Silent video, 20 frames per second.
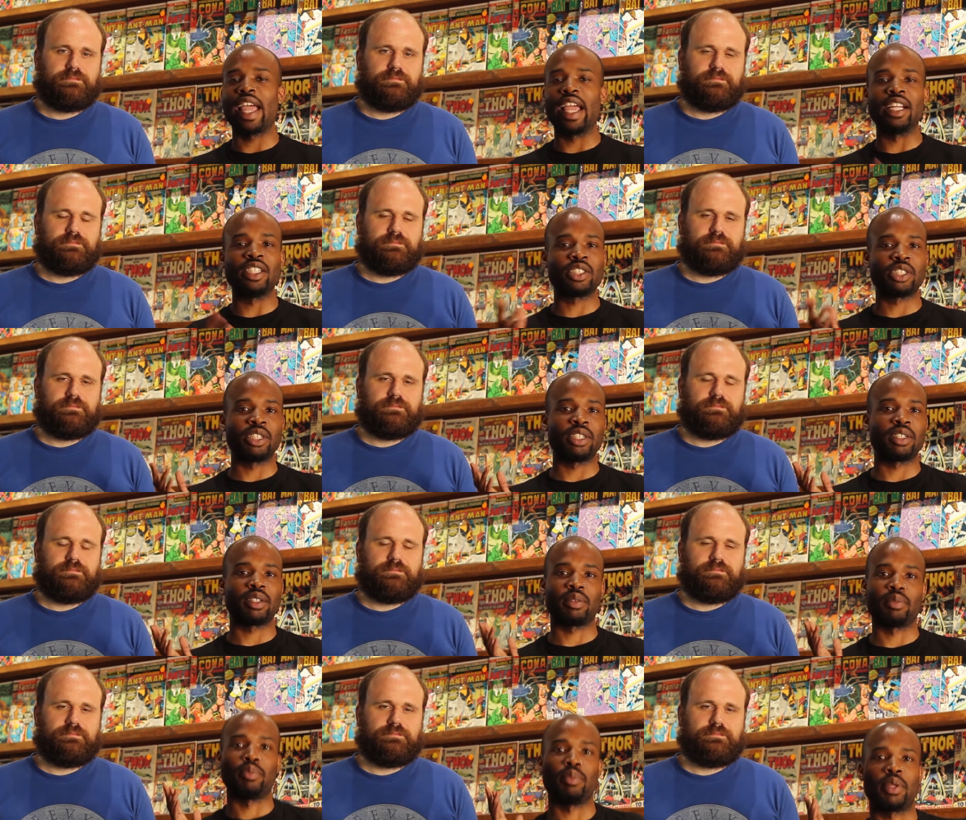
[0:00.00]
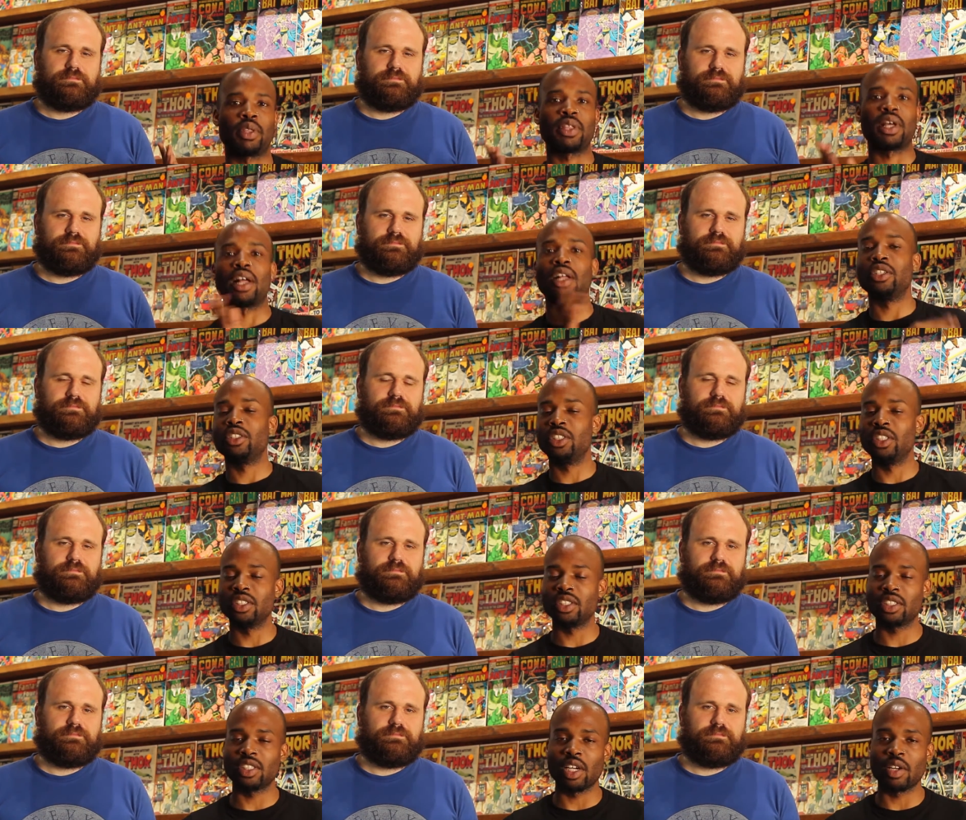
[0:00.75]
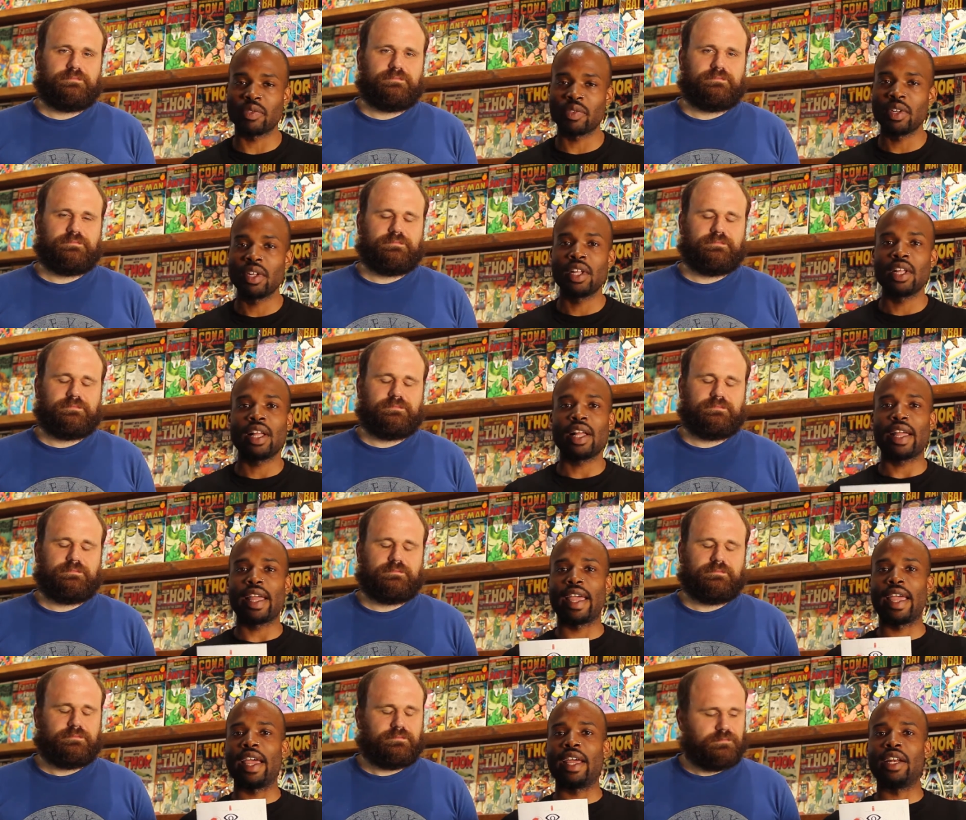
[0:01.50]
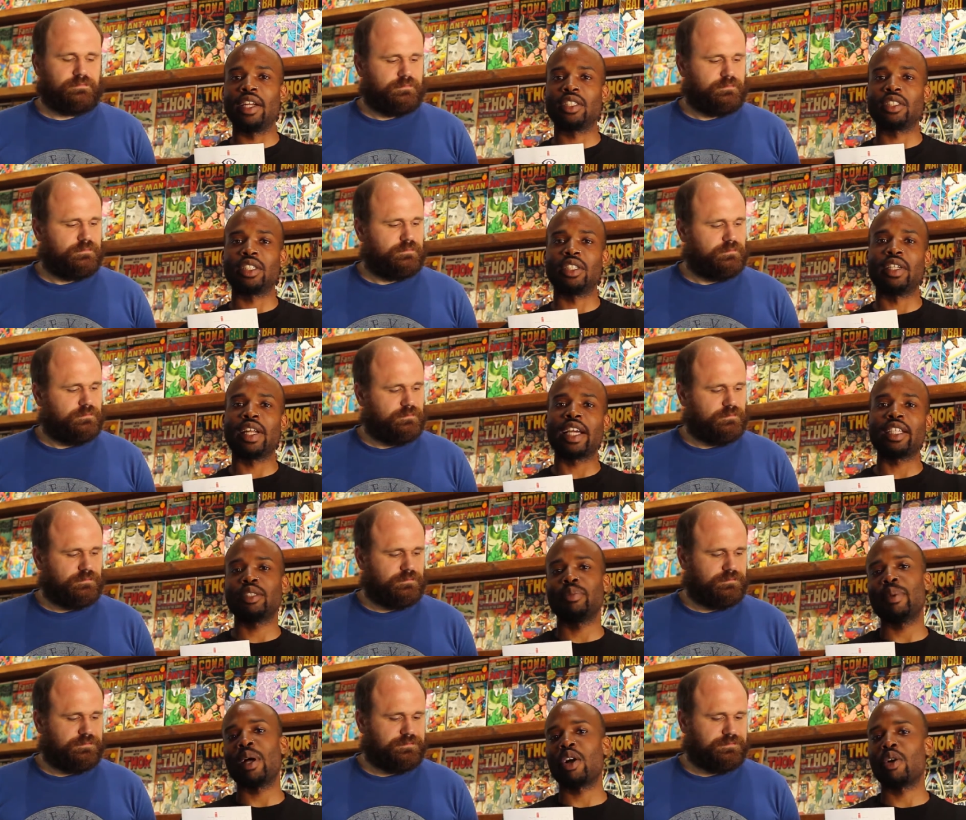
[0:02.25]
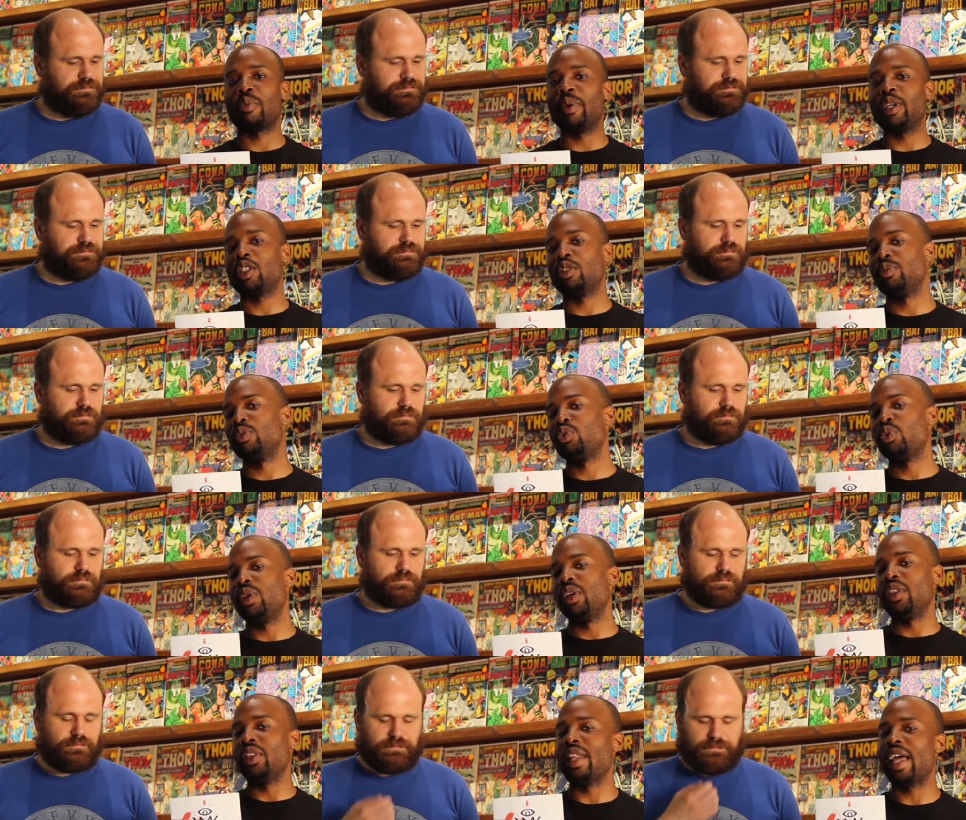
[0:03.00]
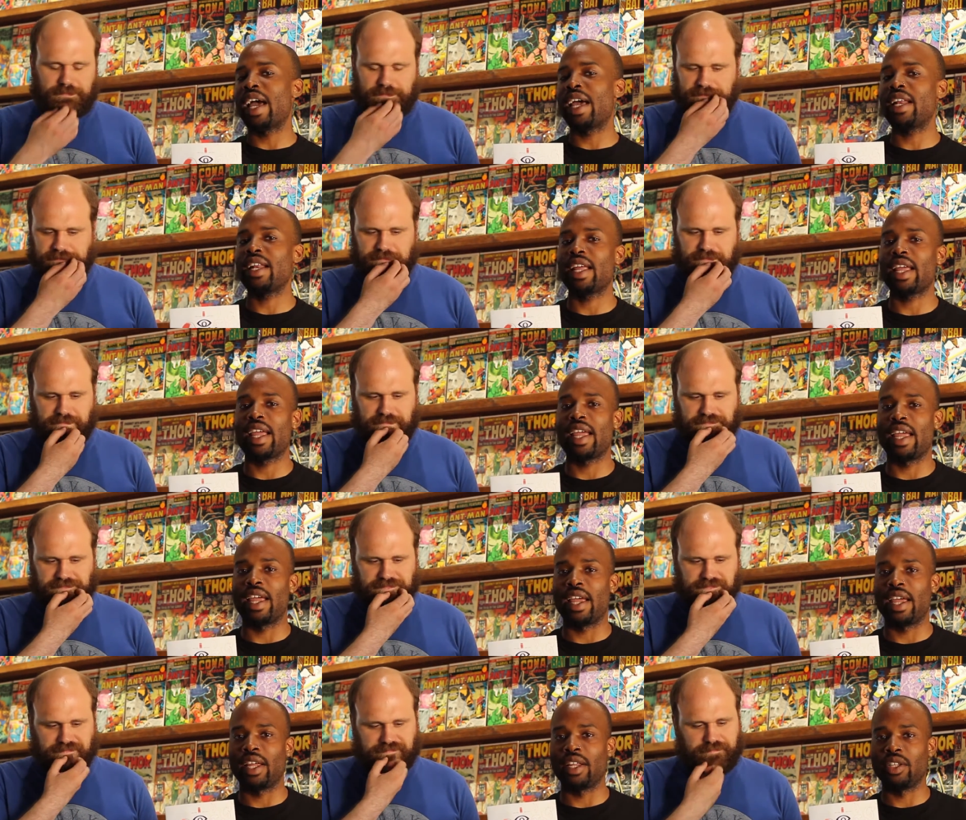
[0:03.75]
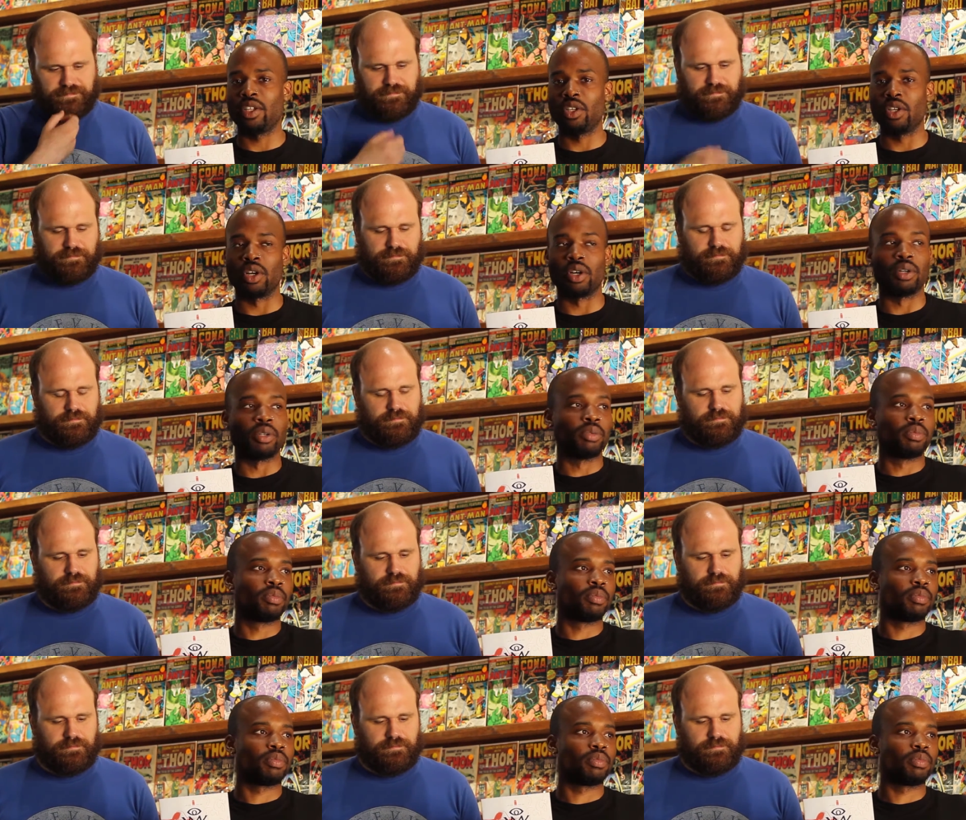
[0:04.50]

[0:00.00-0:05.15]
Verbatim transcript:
Speaker 1: ancient mythology and stuff and it's a nice amalgamation between that and you know